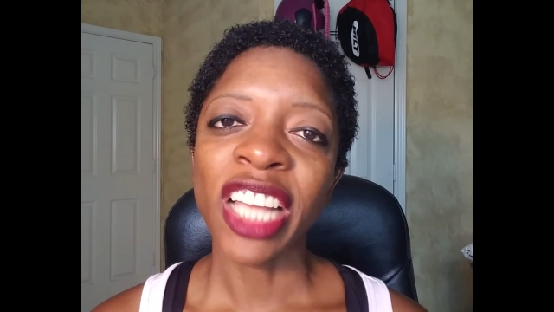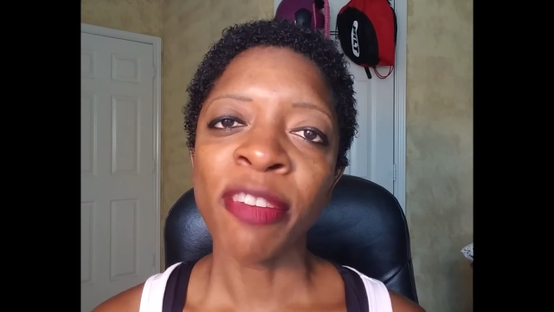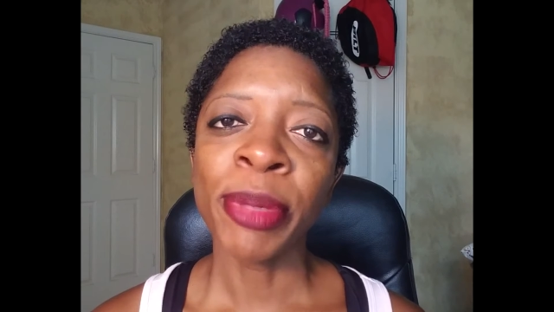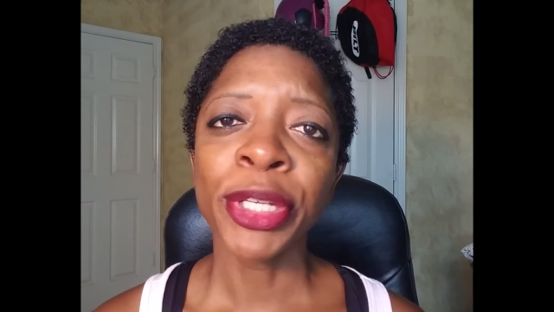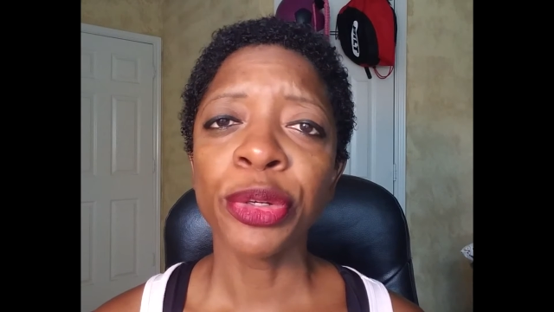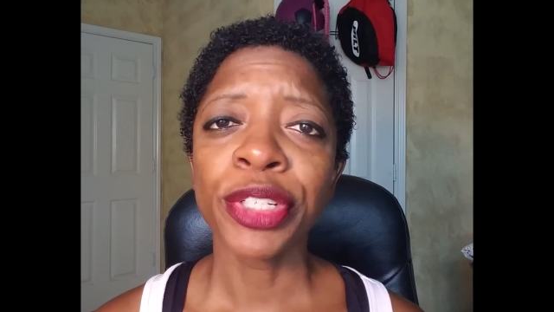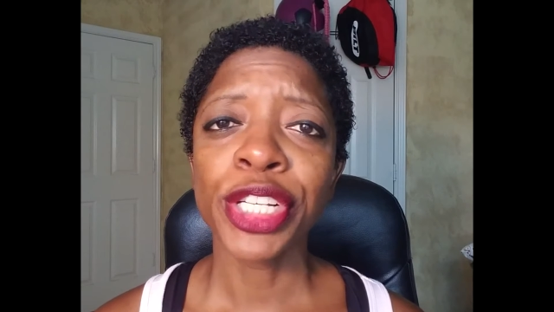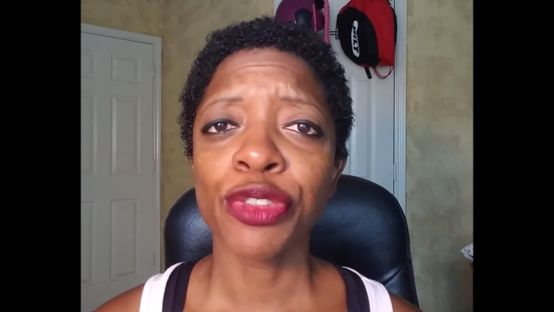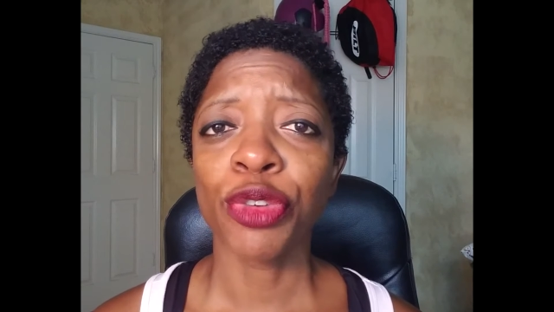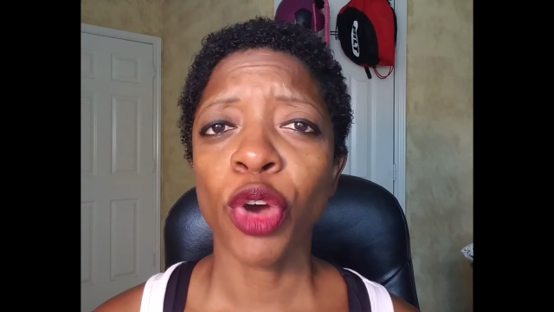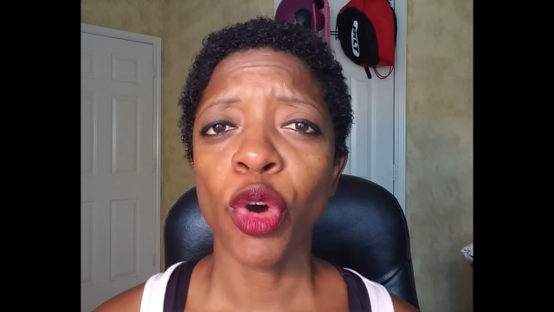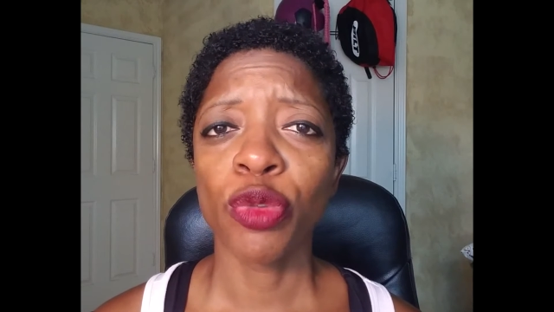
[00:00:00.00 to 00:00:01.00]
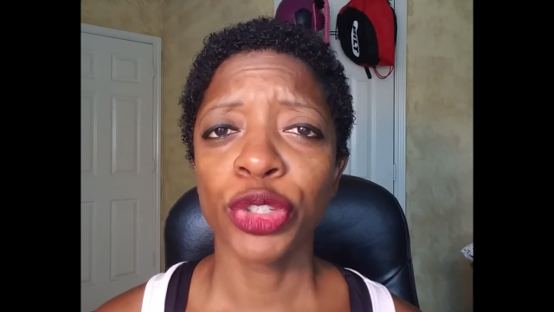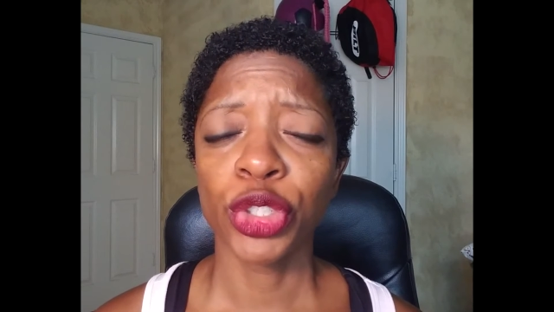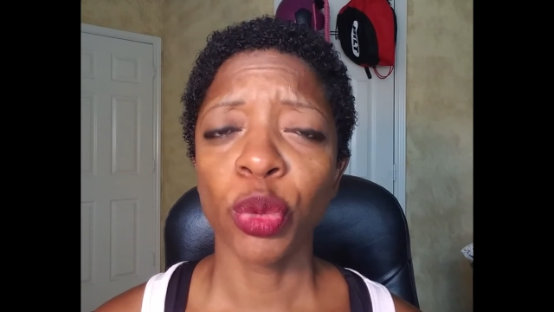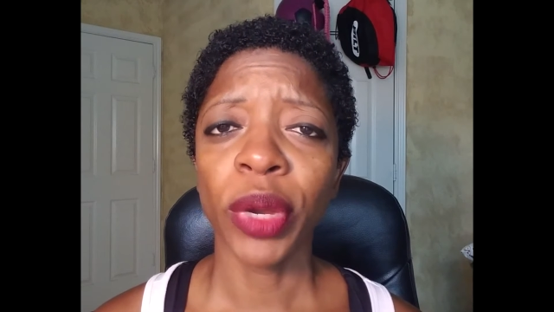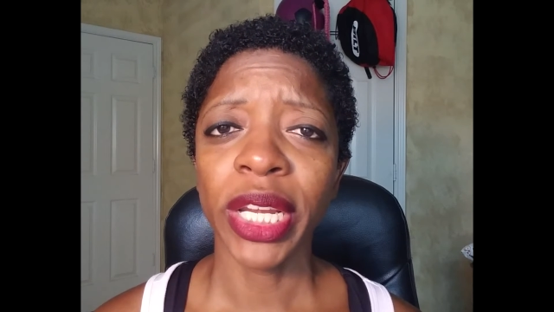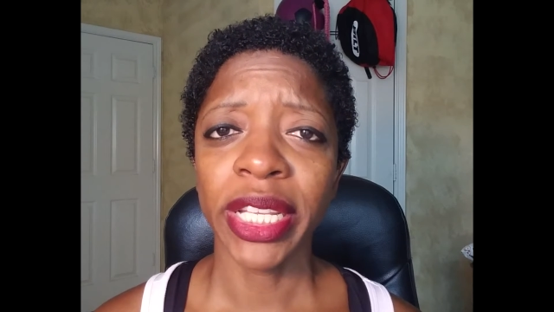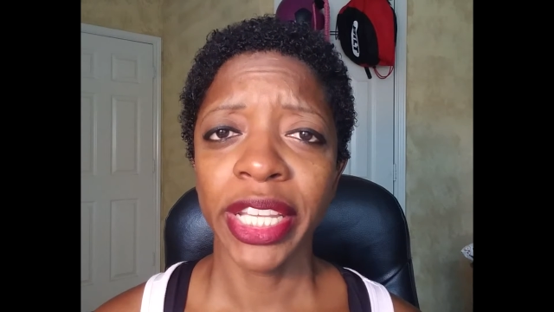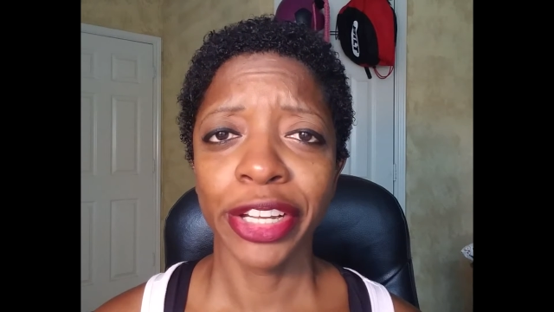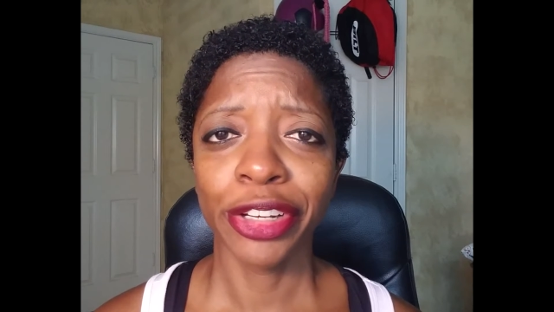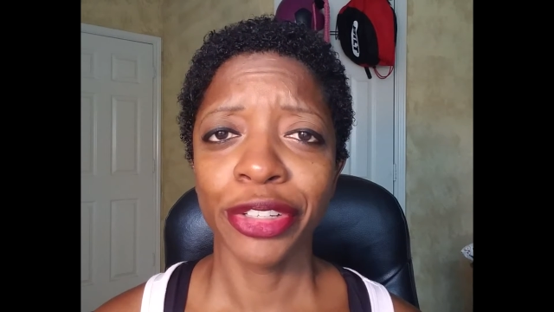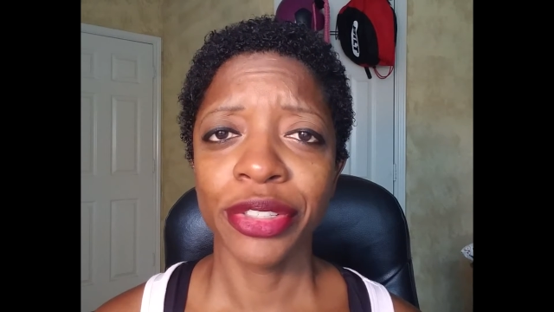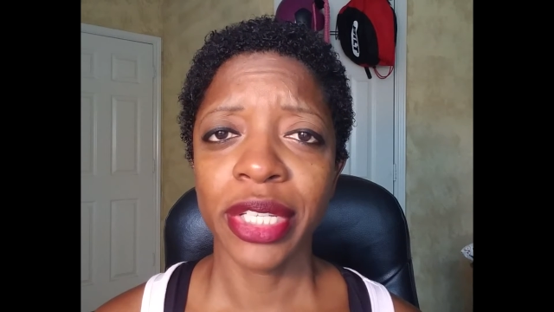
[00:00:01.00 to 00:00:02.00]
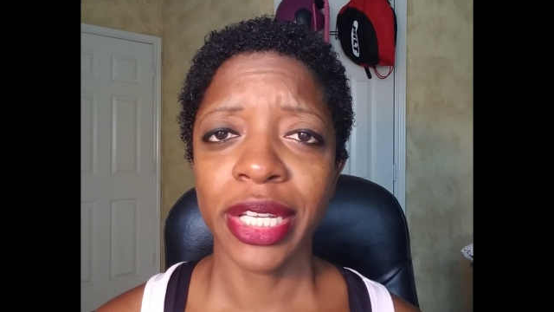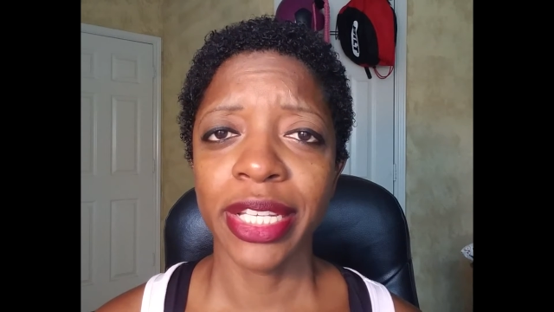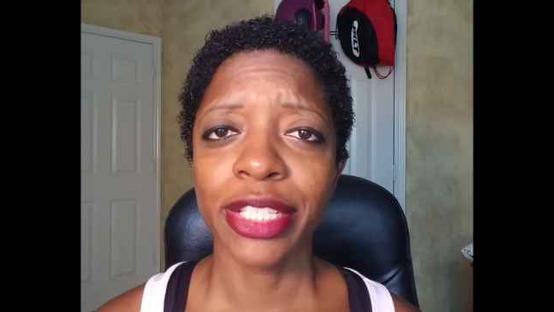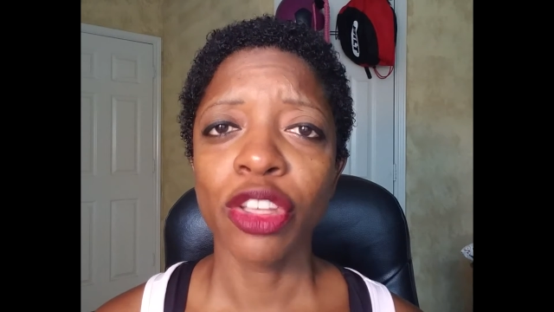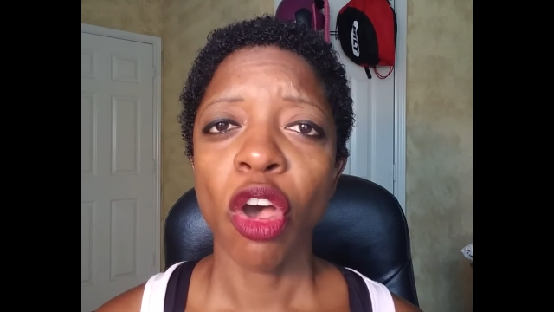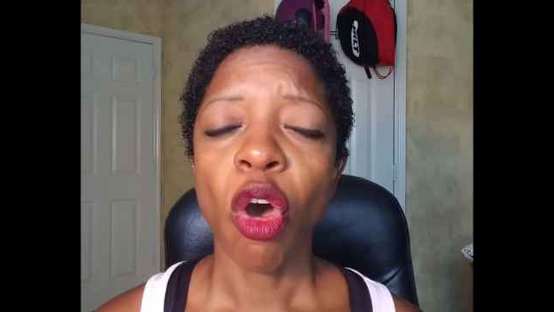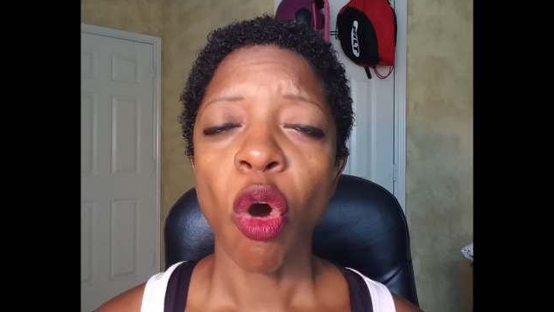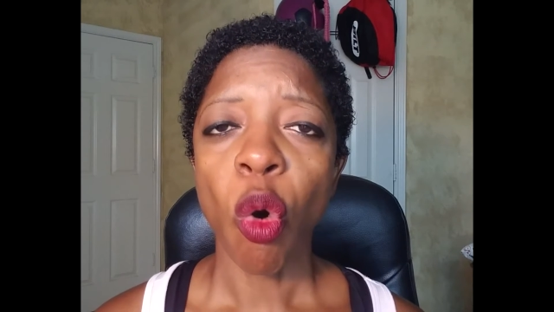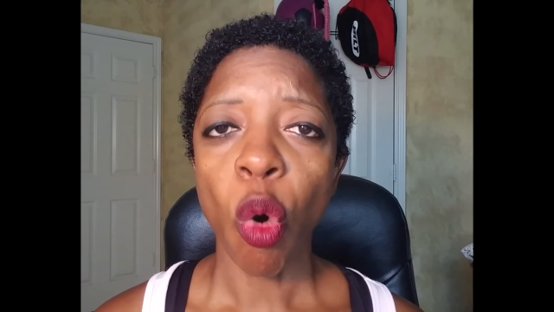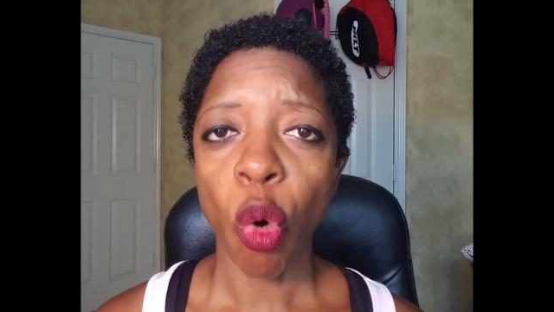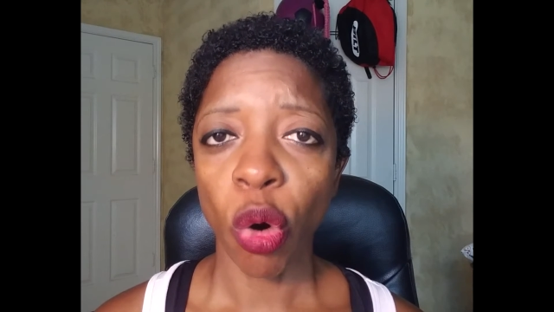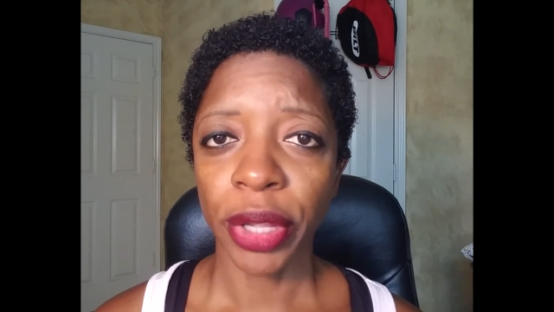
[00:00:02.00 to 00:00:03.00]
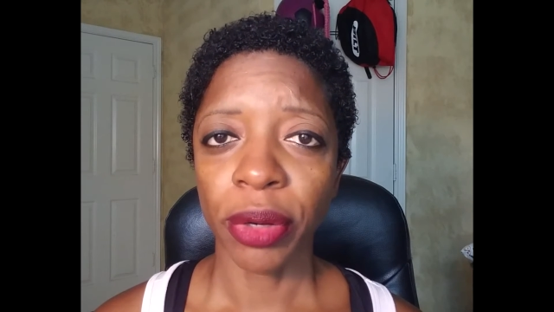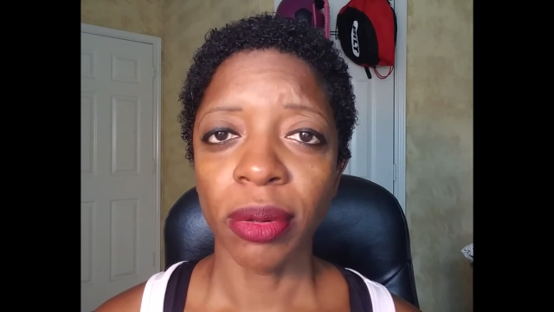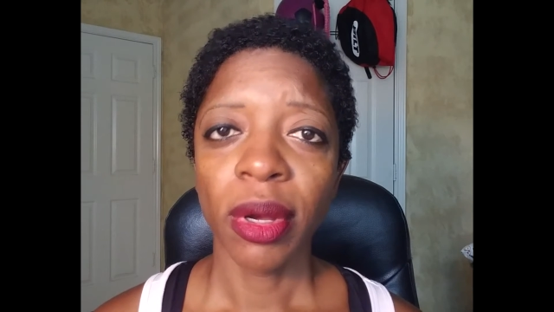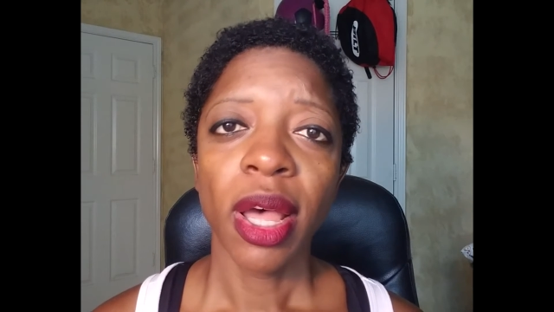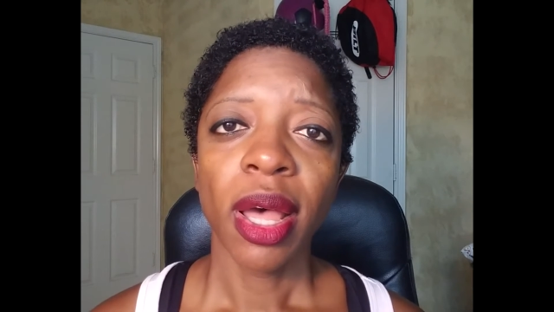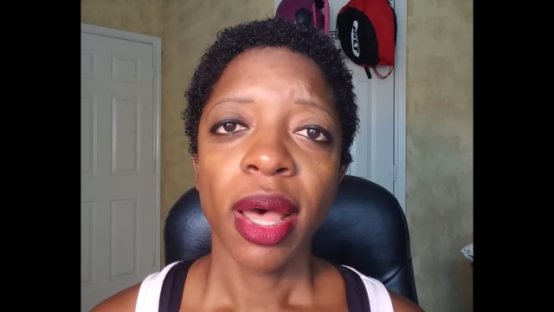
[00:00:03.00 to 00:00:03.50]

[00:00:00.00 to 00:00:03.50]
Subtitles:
I've been doing this for over 20 years, is oil.